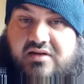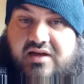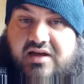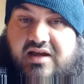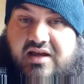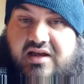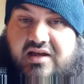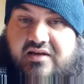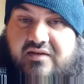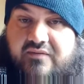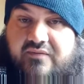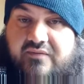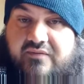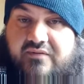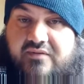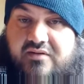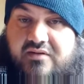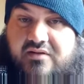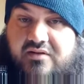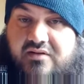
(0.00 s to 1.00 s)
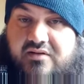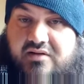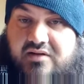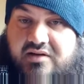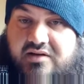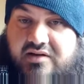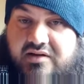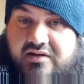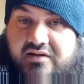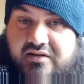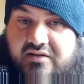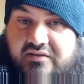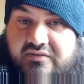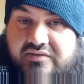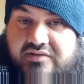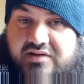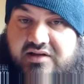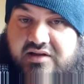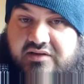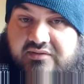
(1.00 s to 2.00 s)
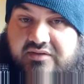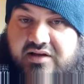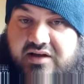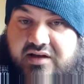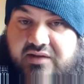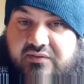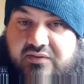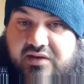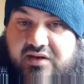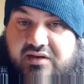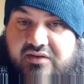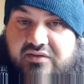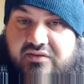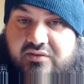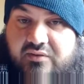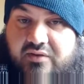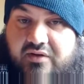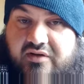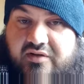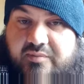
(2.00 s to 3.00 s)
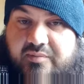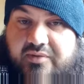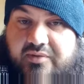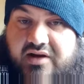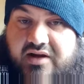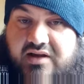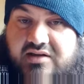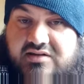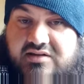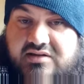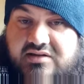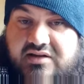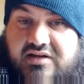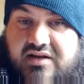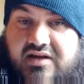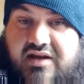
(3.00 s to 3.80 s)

Have a ton of stuff. Didn't even get through all the prizes.